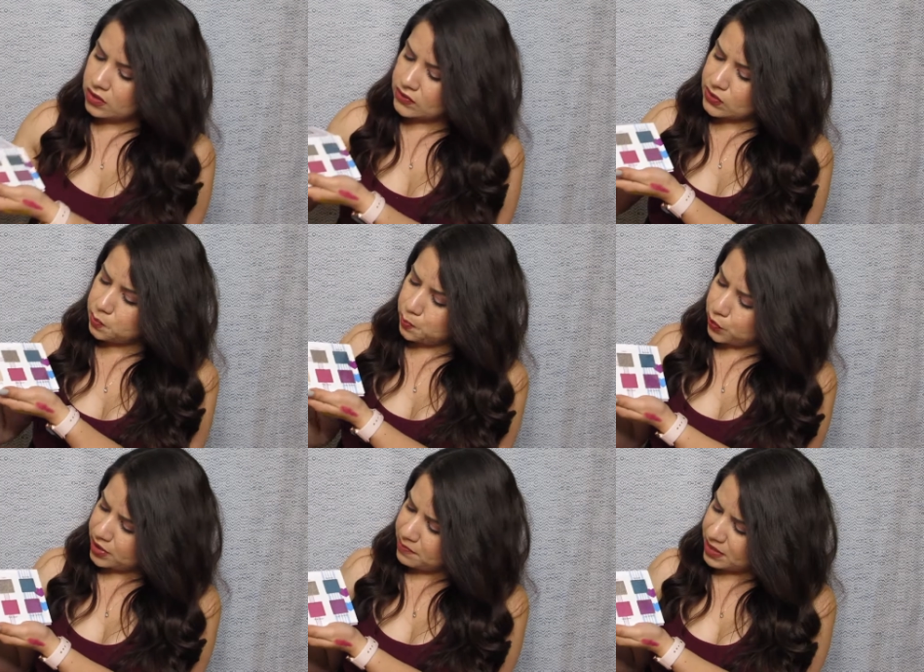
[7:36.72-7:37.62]
those are
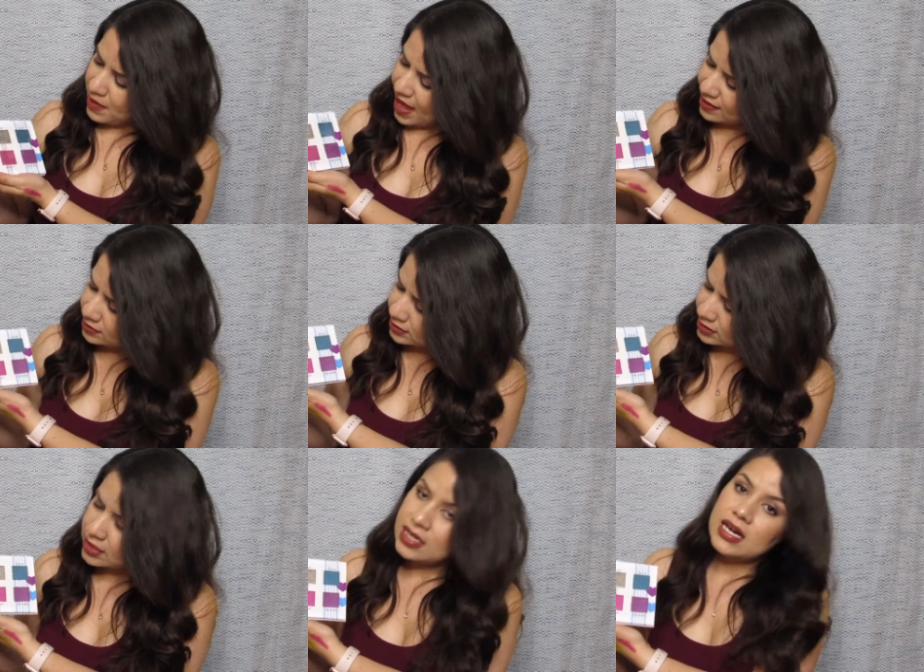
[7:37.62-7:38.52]
pretty big
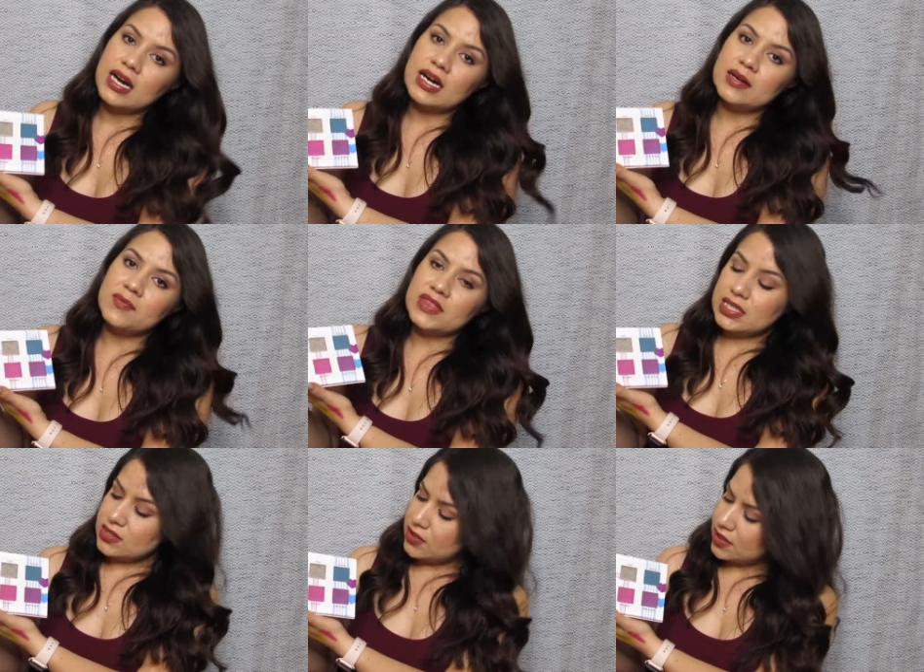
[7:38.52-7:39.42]
pens. Um,
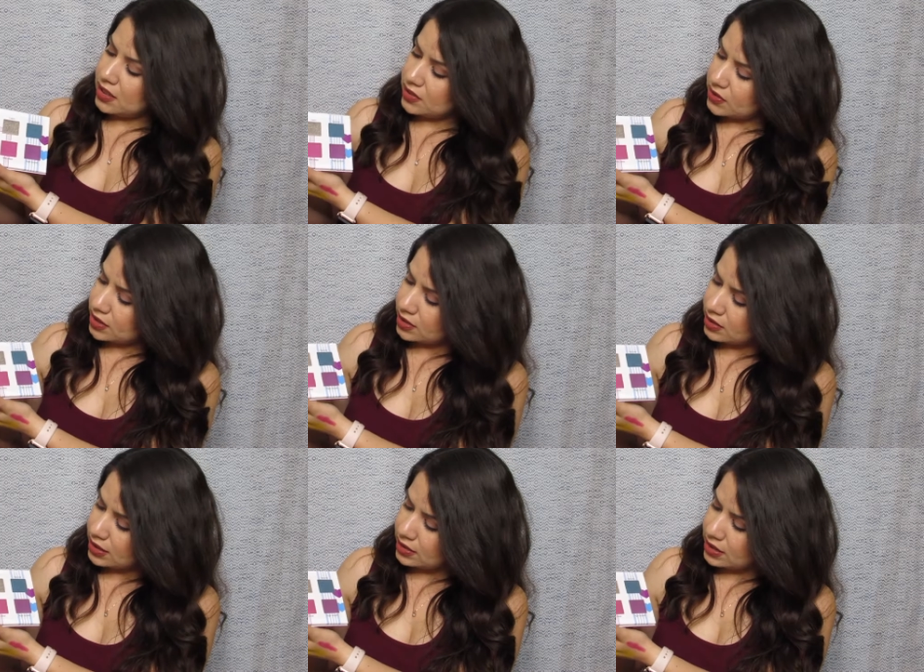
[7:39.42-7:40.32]
these are the colors on
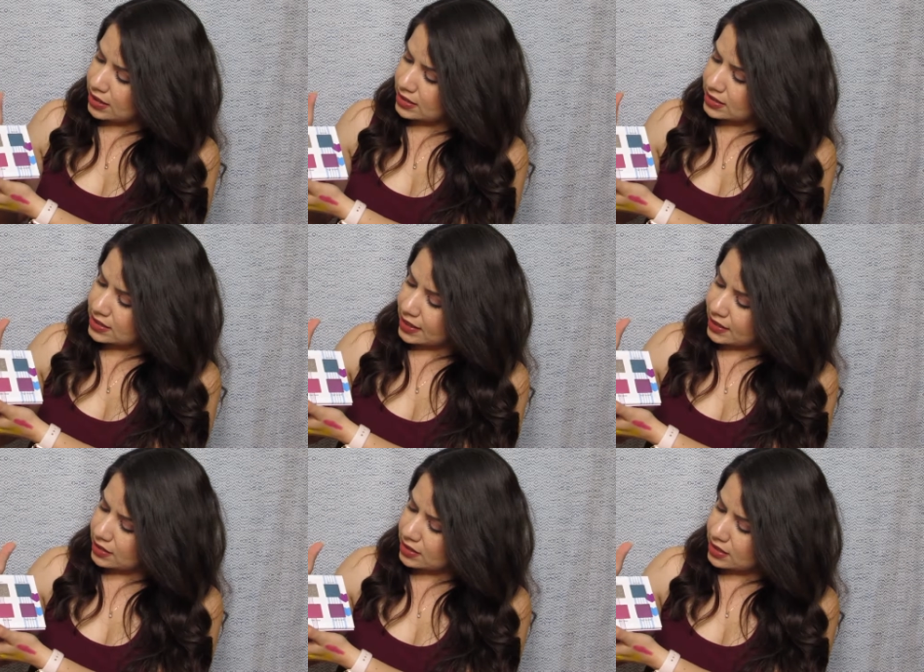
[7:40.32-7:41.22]
in the
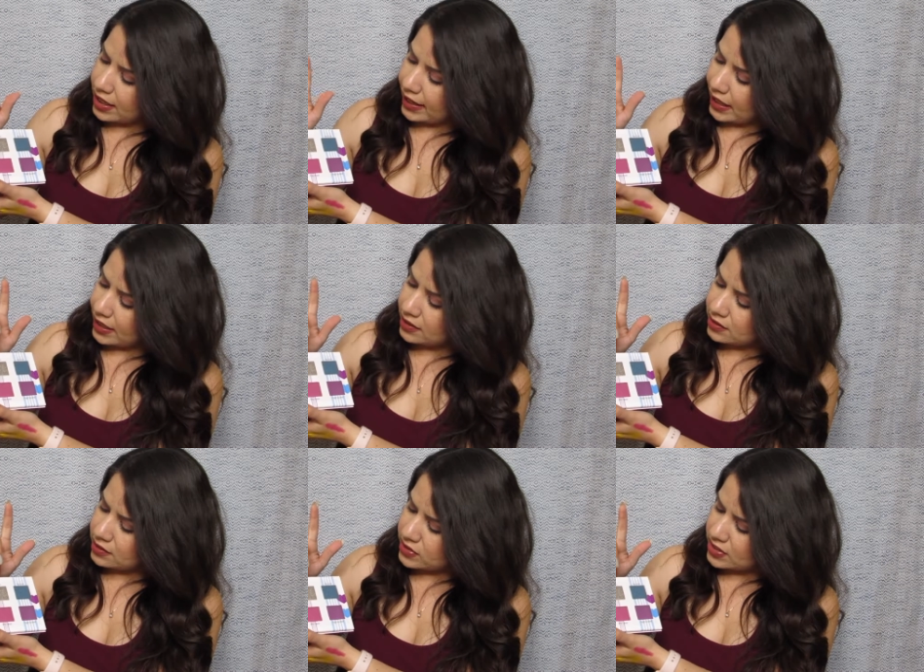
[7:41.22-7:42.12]
inside.
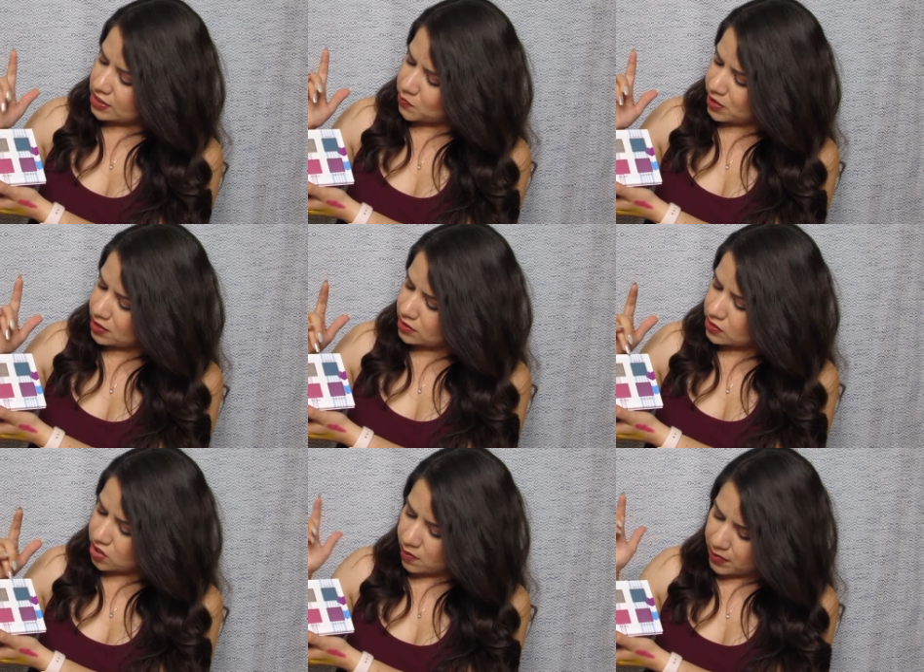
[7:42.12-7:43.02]
Skyline, T-Spin,
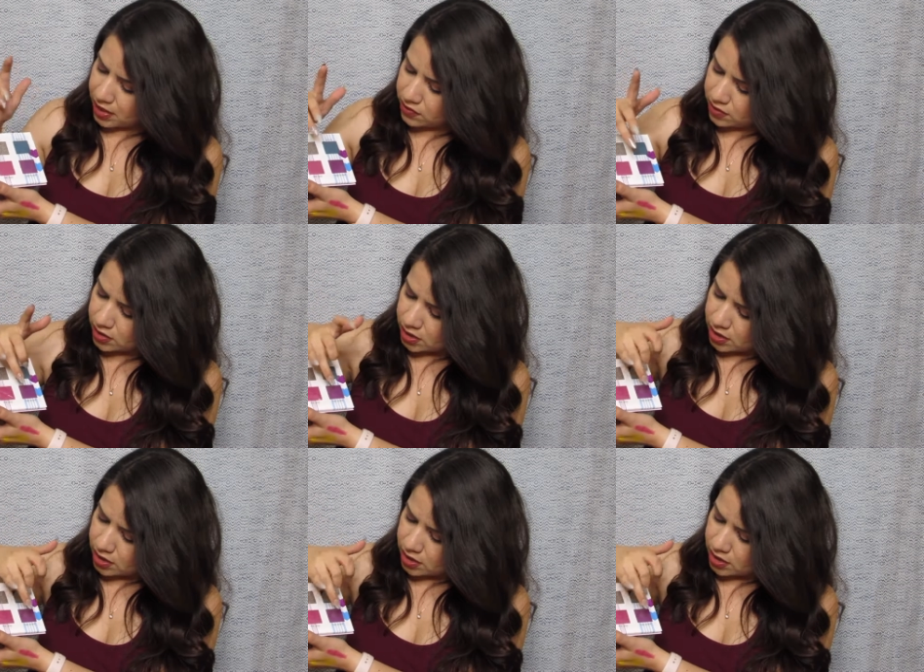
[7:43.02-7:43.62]
Top Out,